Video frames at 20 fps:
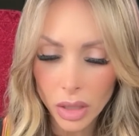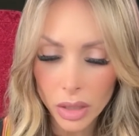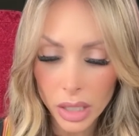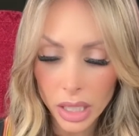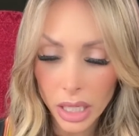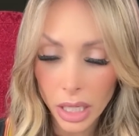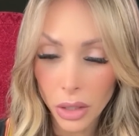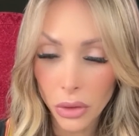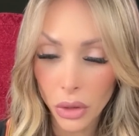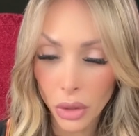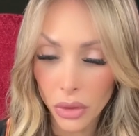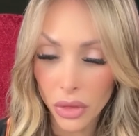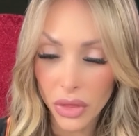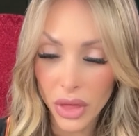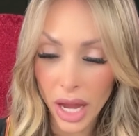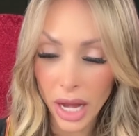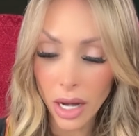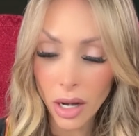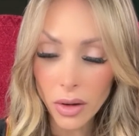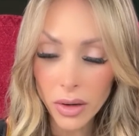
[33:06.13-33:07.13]
either
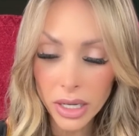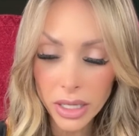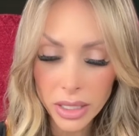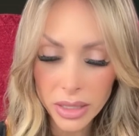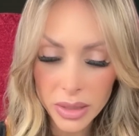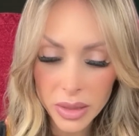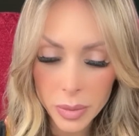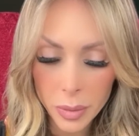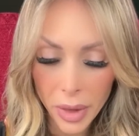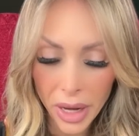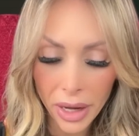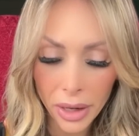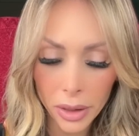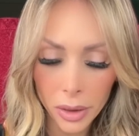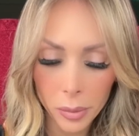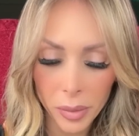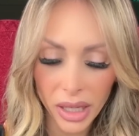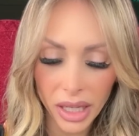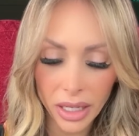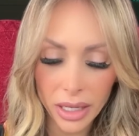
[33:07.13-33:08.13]
they're in despair
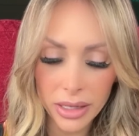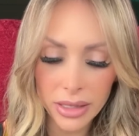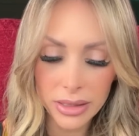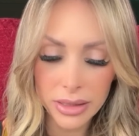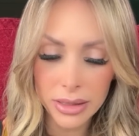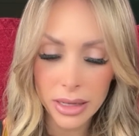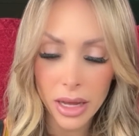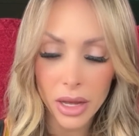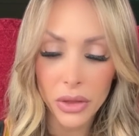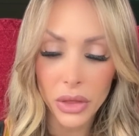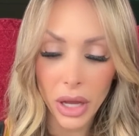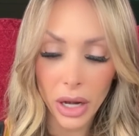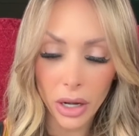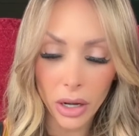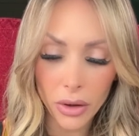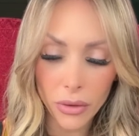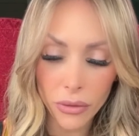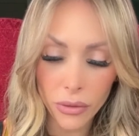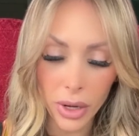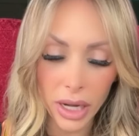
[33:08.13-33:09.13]
because they're
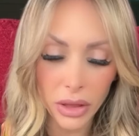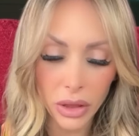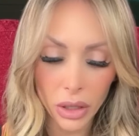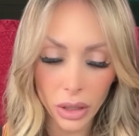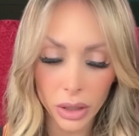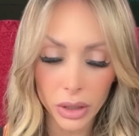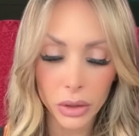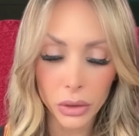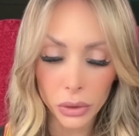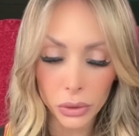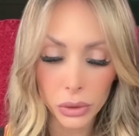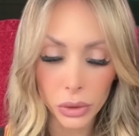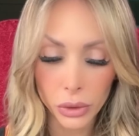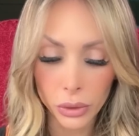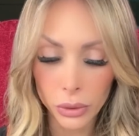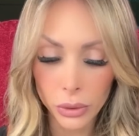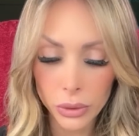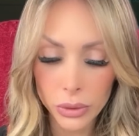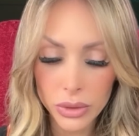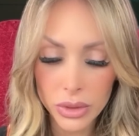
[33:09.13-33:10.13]
afraid they're going to
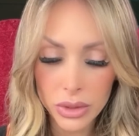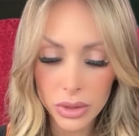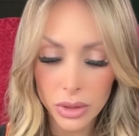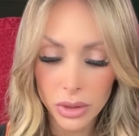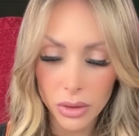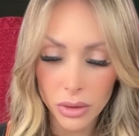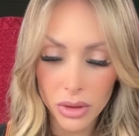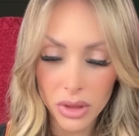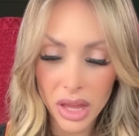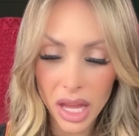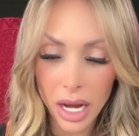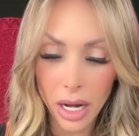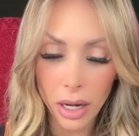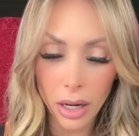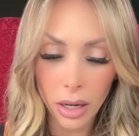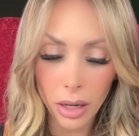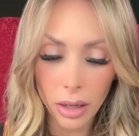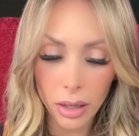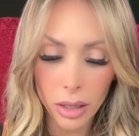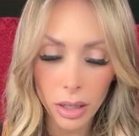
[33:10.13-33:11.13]
lose
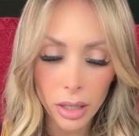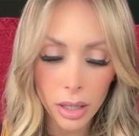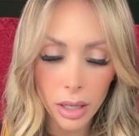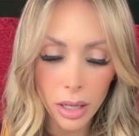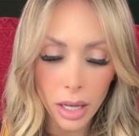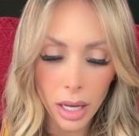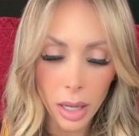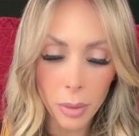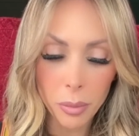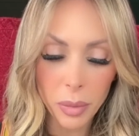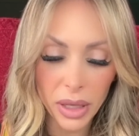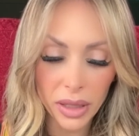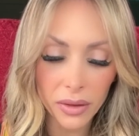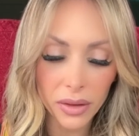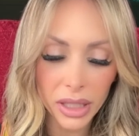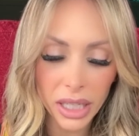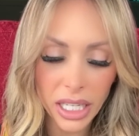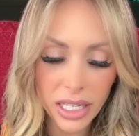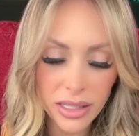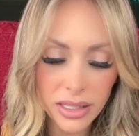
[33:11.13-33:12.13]
their
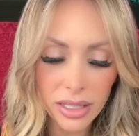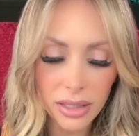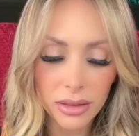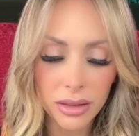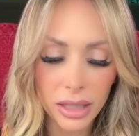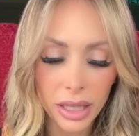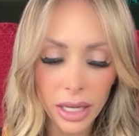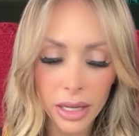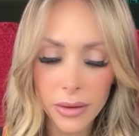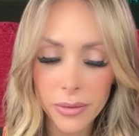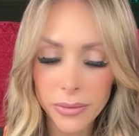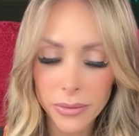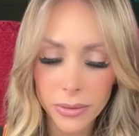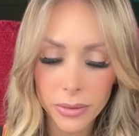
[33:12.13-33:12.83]
ability to live